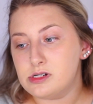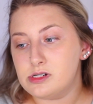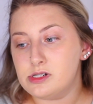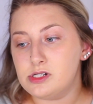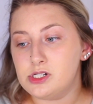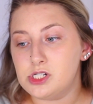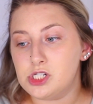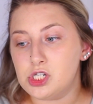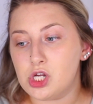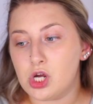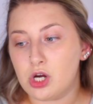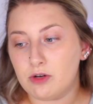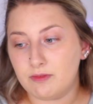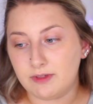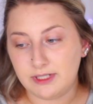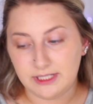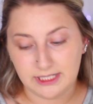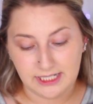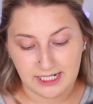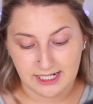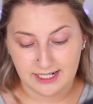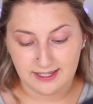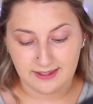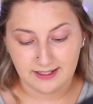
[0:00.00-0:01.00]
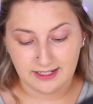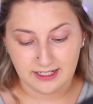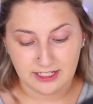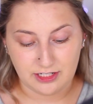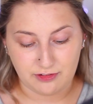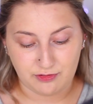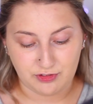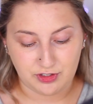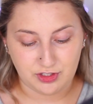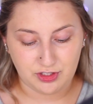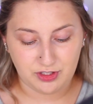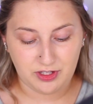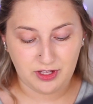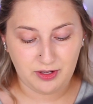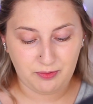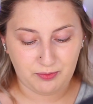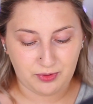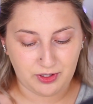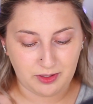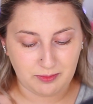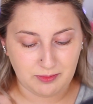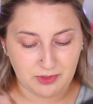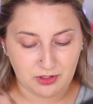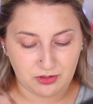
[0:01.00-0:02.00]
not really anything different than
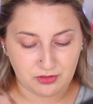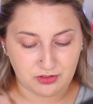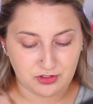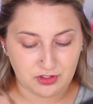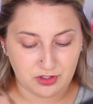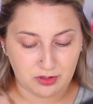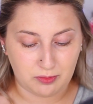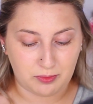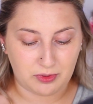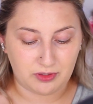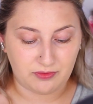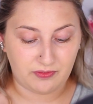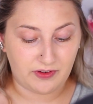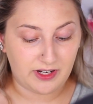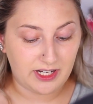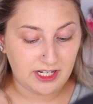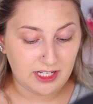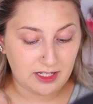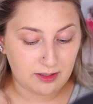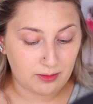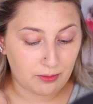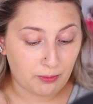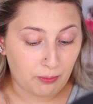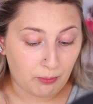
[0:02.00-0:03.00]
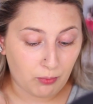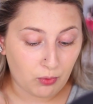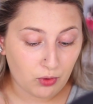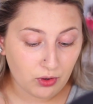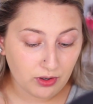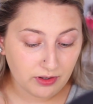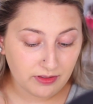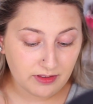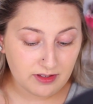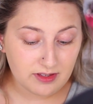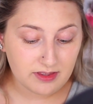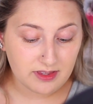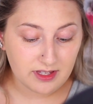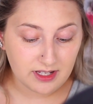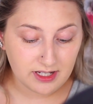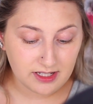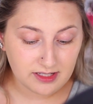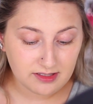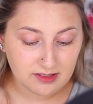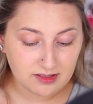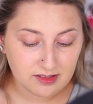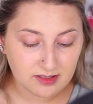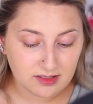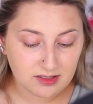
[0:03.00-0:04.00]
what I'm used to. But if I need more than
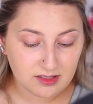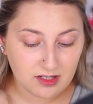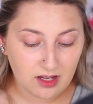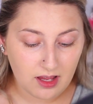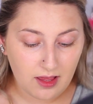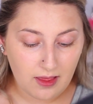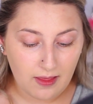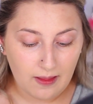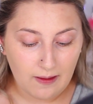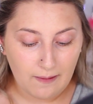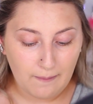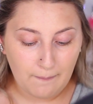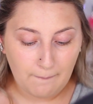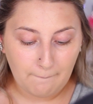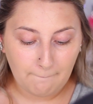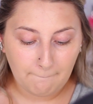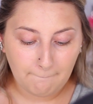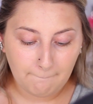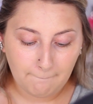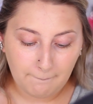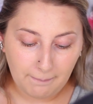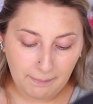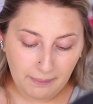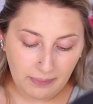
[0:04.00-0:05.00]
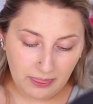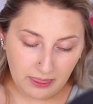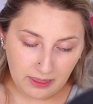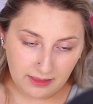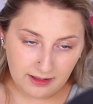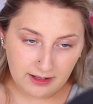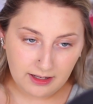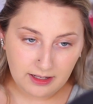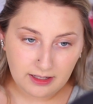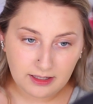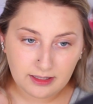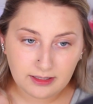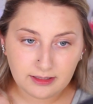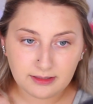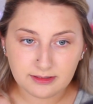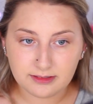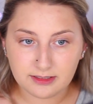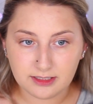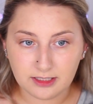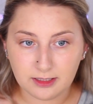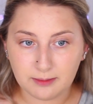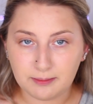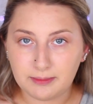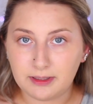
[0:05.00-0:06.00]
this, then it's
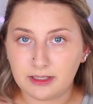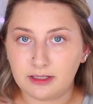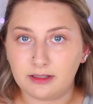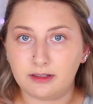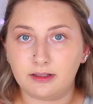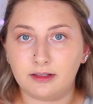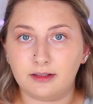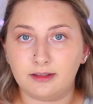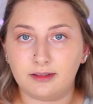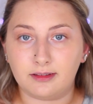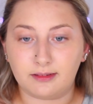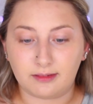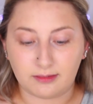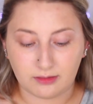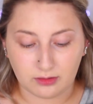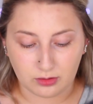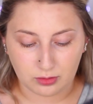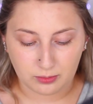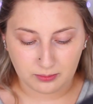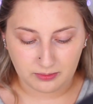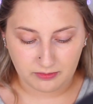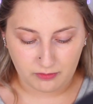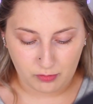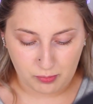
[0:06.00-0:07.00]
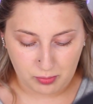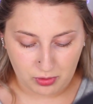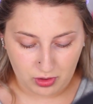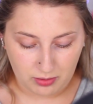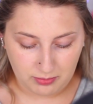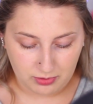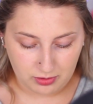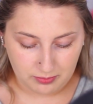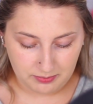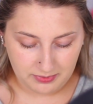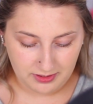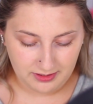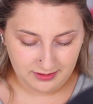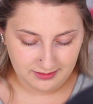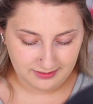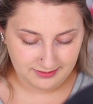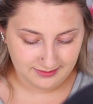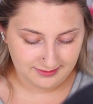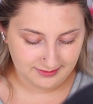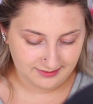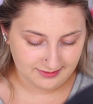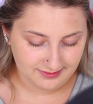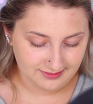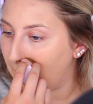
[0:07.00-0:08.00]
gonna be a little bit of a problem.
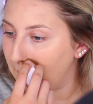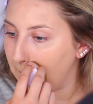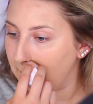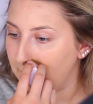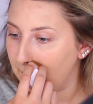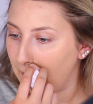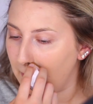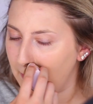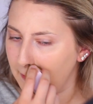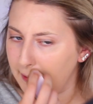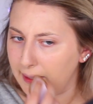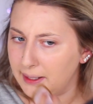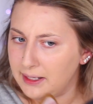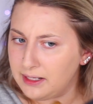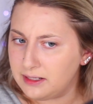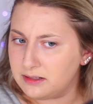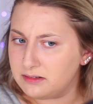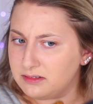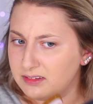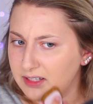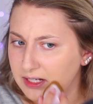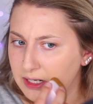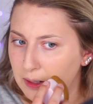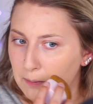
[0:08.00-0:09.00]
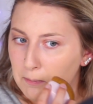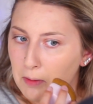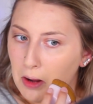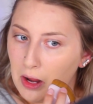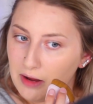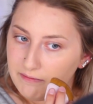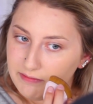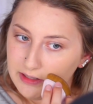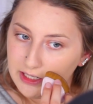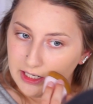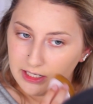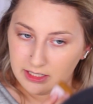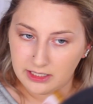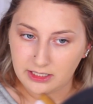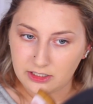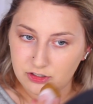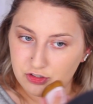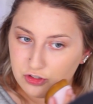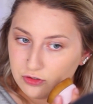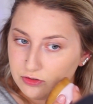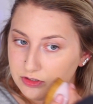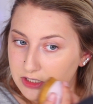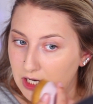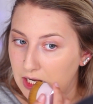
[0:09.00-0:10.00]
I'm not getting it, like I'm not having any
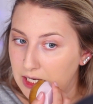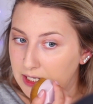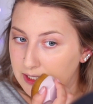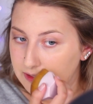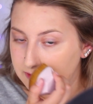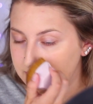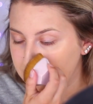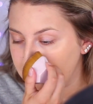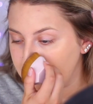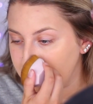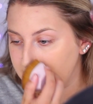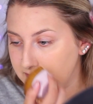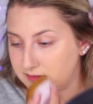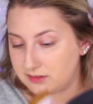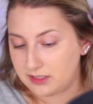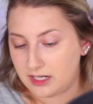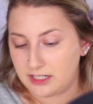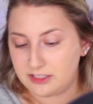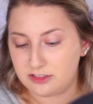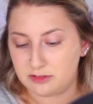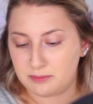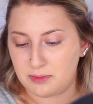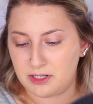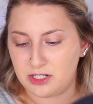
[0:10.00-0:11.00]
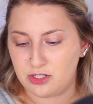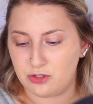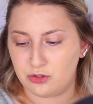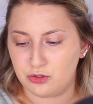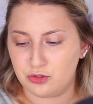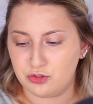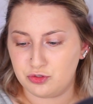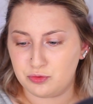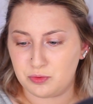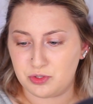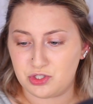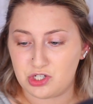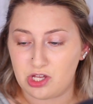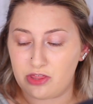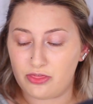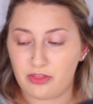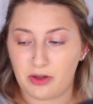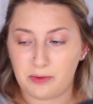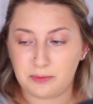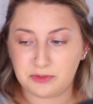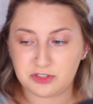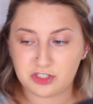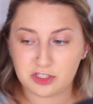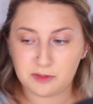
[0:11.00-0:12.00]
issues getting into like the sides of my nose, which I
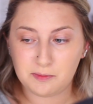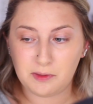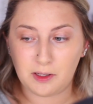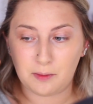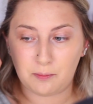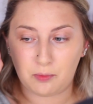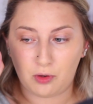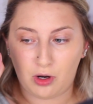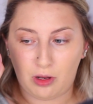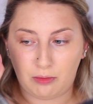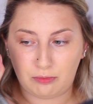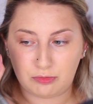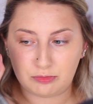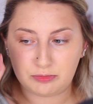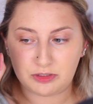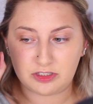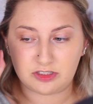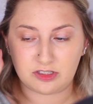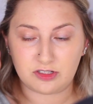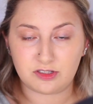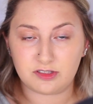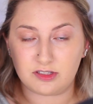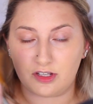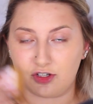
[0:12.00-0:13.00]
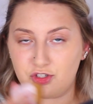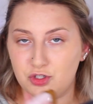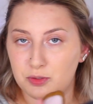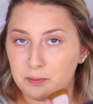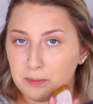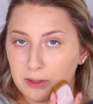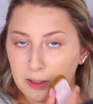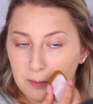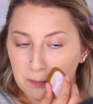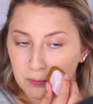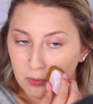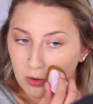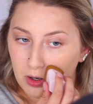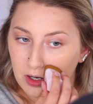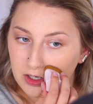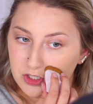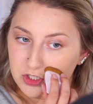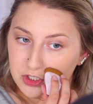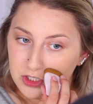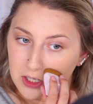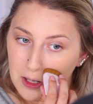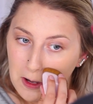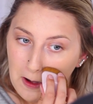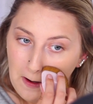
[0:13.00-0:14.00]
thought was going to be a problem because it's such a big
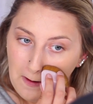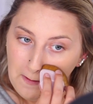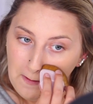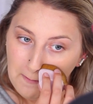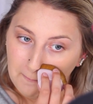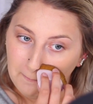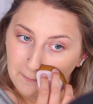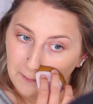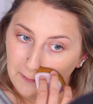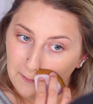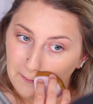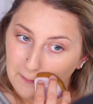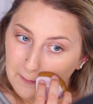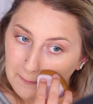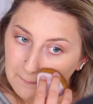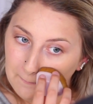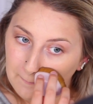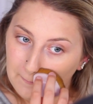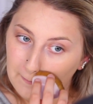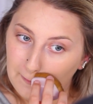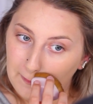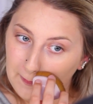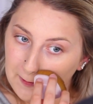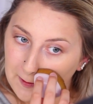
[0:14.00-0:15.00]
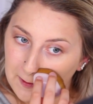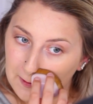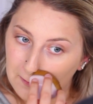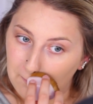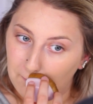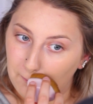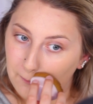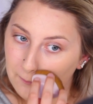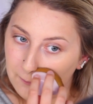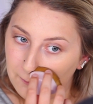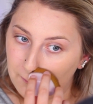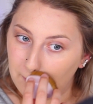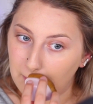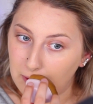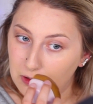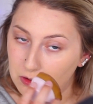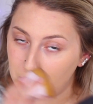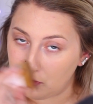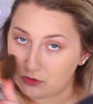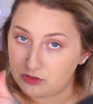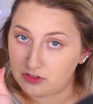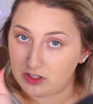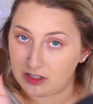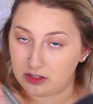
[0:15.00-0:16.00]
brush. But you can really
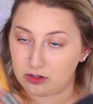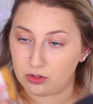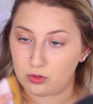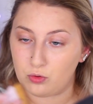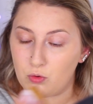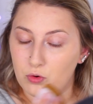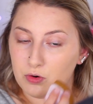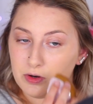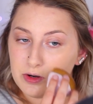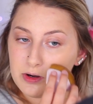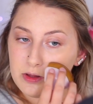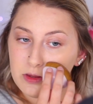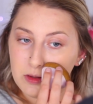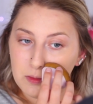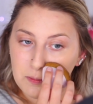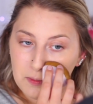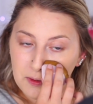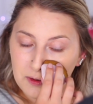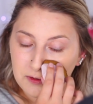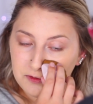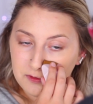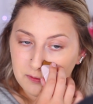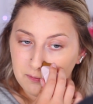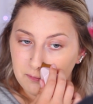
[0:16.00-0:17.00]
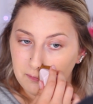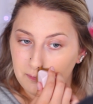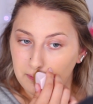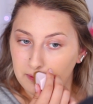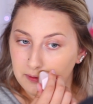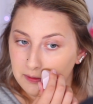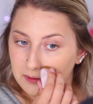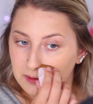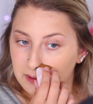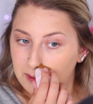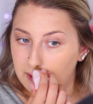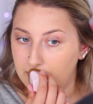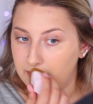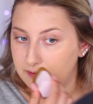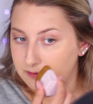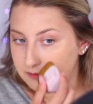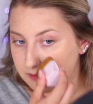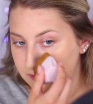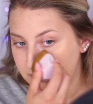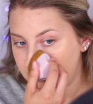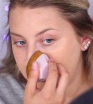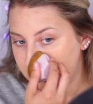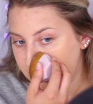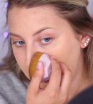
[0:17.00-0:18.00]
use like the corner of the brush and really get
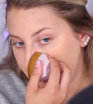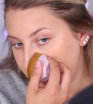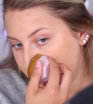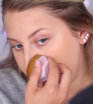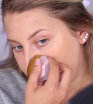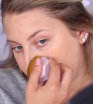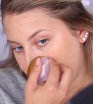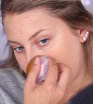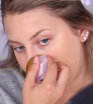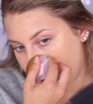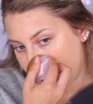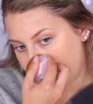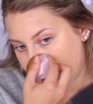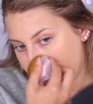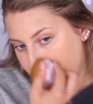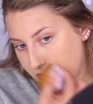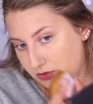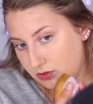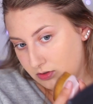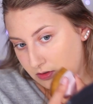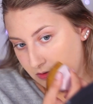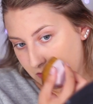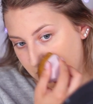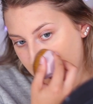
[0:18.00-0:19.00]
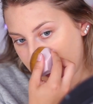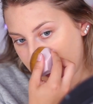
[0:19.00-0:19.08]
into the sides of the nose.